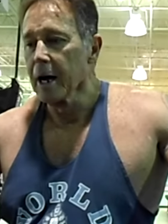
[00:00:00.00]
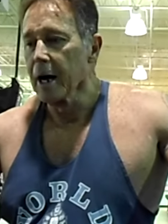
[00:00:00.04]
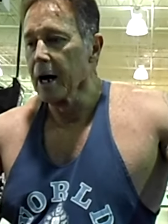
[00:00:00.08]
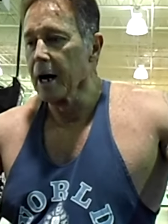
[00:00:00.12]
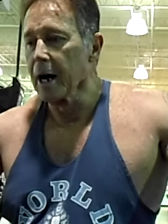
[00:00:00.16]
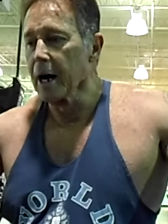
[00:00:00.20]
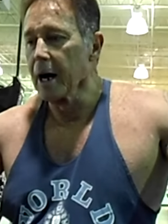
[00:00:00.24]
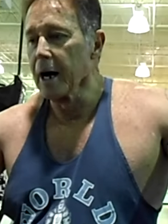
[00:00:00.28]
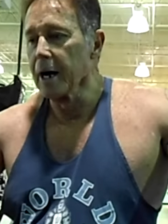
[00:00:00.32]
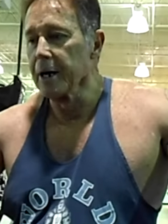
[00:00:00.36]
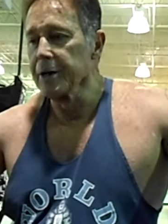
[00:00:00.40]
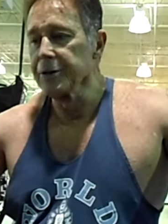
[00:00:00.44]

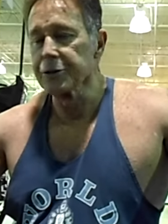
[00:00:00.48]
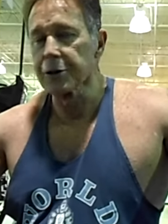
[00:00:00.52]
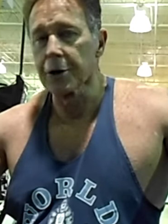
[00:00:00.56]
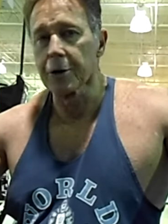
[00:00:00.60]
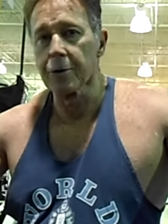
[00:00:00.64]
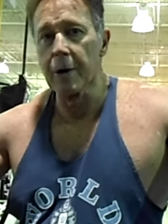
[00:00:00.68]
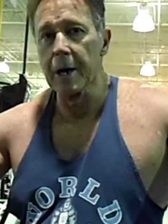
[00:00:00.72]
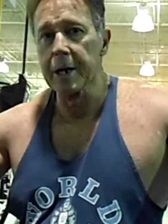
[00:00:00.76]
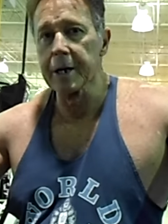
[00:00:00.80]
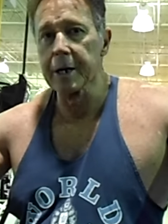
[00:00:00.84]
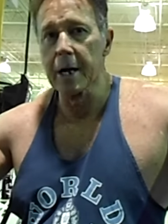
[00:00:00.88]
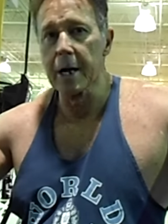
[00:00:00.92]
Uh, he's a
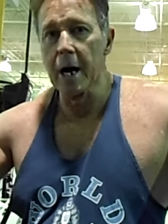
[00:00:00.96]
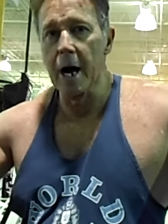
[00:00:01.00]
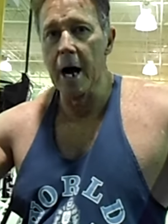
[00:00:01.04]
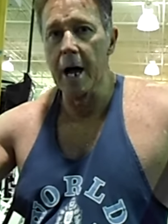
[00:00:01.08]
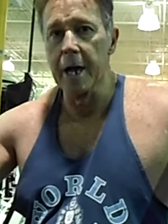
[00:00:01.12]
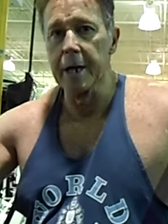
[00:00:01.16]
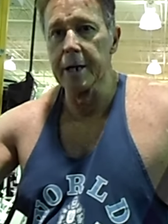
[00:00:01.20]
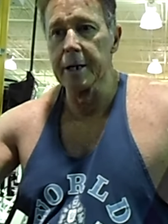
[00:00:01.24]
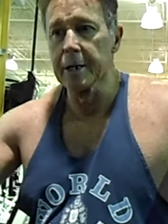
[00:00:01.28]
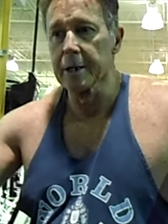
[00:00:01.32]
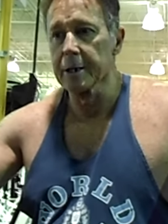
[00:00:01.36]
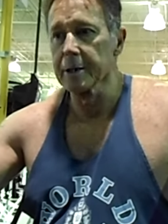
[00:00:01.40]
great
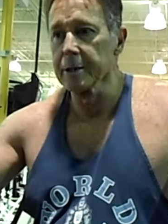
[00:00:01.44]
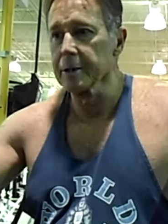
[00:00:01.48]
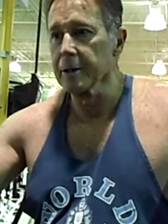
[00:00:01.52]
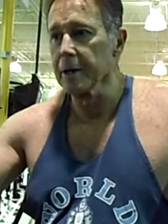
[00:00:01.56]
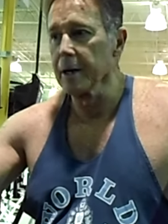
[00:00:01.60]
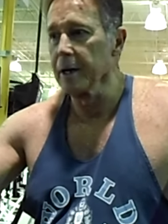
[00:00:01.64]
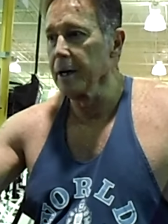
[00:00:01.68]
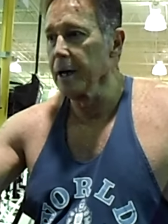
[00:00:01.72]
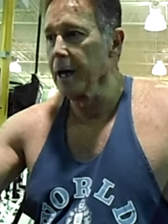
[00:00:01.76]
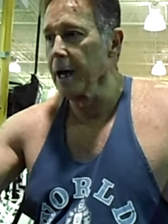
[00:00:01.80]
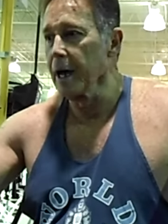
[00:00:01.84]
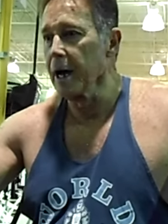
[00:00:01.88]
guy,
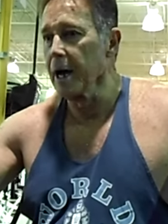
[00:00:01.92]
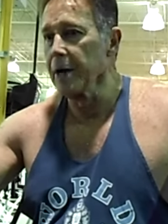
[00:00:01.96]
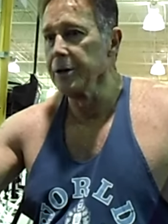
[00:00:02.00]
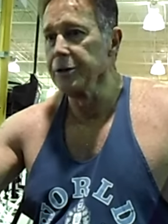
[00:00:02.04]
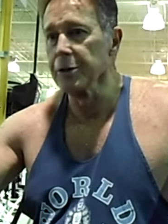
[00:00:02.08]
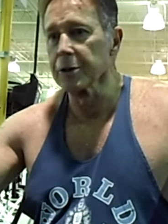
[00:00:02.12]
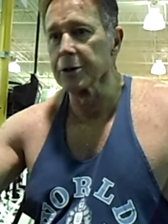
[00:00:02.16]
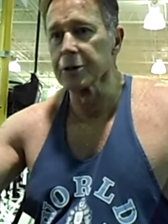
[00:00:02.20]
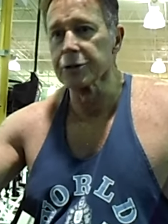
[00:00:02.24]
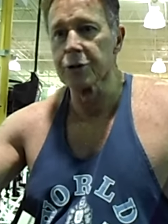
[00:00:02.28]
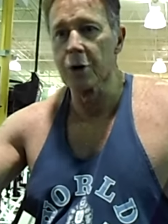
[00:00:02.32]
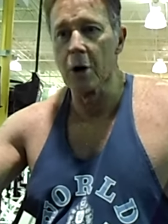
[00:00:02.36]
and
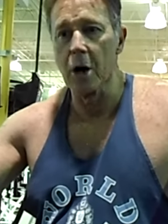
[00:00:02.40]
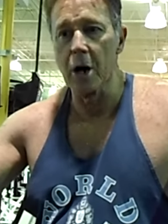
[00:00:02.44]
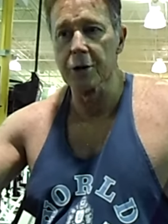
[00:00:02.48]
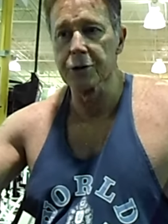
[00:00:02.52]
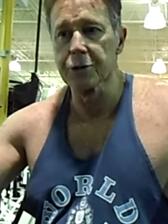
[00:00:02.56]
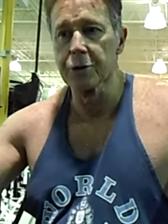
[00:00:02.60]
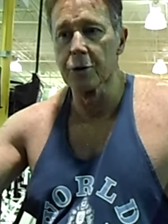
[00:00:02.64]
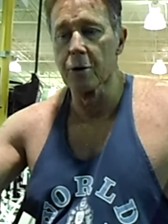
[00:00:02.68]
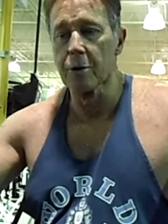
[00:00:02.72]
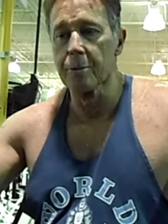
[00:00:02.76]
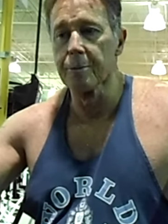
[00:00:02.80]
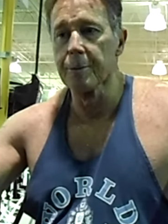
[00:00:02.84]
you could talk
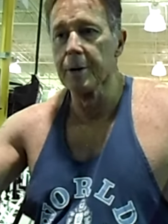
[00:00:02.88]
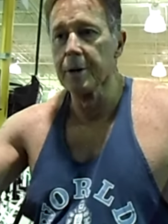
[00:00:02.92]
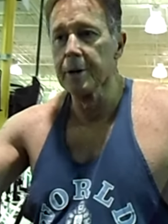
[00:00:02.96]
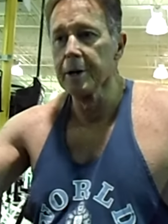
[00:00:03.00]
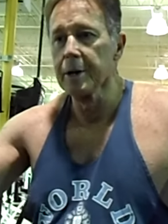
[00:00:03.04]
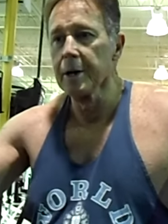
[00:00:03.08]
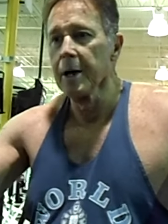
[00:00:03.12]
to him,